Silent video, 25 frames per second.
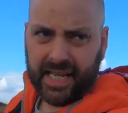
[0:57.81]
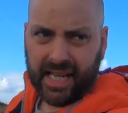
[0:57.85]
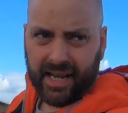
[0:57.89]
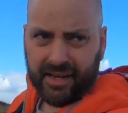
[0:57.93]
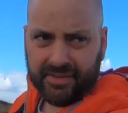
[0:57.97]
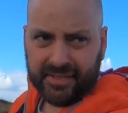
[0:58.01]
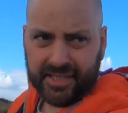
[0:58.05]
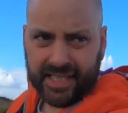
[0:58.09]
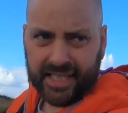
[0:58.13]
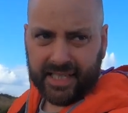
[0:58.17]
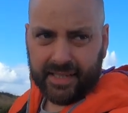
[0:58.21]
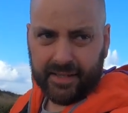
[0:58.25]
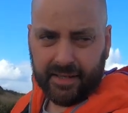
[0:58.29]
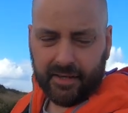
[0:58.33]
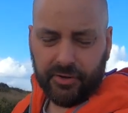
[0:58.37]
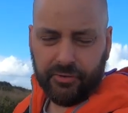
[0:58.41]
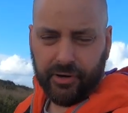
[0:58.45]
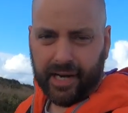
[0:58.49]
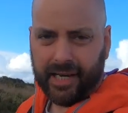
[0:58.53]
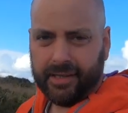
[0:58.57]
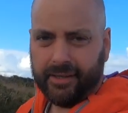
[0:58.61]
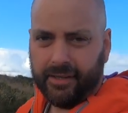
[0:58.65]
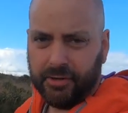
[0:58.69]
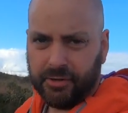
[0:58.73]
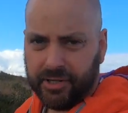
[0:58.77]
I've seen a
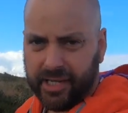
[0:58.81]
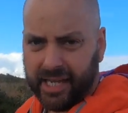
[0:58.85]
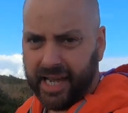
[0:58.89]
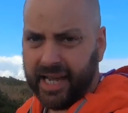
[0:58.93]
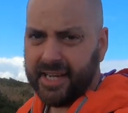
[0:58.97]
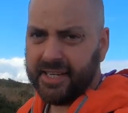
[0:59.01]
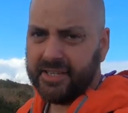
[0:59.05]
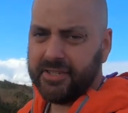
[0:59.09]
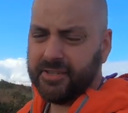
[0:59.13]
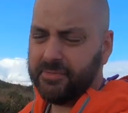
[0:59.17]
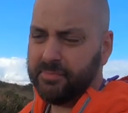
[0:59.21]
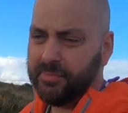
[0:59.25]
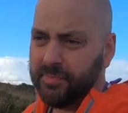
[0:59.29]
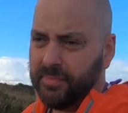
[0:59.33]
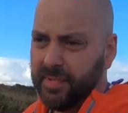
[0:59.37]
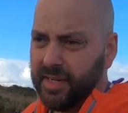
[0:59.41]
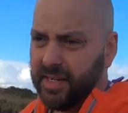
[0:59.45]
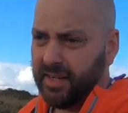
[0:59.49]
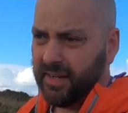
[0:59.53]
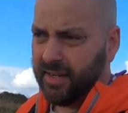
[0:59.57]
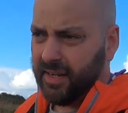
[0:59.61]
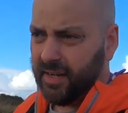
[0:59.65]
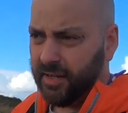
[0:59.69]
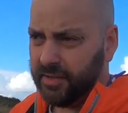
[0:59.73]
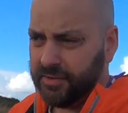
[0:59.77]
great location
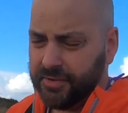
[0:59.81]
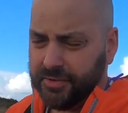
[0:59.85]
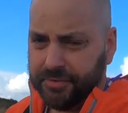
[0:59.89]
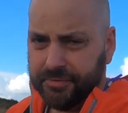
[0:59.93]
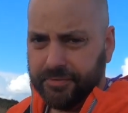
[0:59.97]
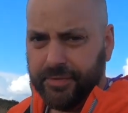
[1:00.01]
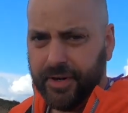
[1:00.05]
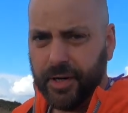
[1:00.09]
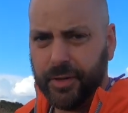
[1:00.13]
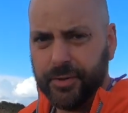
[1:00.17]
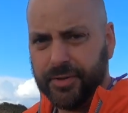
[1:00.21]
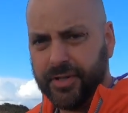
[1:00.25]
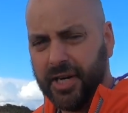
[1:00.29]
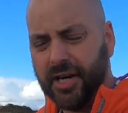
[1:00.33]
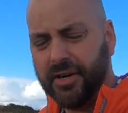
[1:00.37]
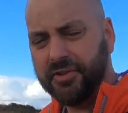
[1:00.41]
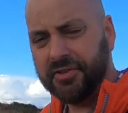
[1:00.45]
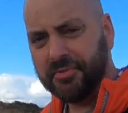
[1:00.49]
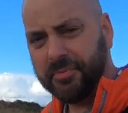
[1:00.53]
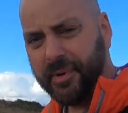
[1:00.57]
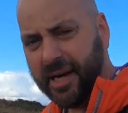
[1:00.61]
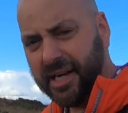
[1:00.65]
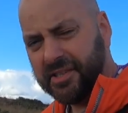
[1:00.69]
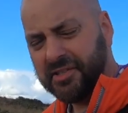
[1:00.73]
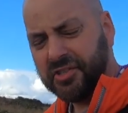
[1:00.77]
on some
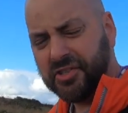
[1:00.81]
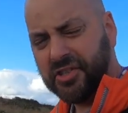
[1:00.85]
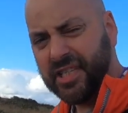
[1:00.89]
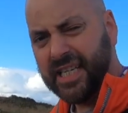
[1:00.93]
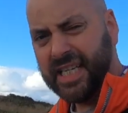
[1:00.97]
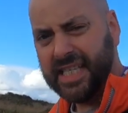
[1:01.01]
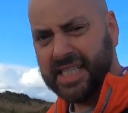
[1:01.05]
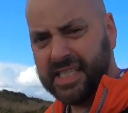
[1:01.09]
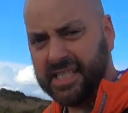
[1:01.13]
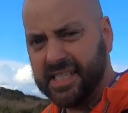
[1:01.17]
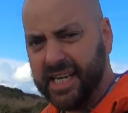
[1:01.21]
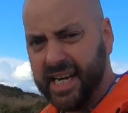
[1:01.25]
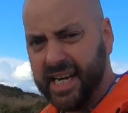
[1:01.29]
photos, but I just need to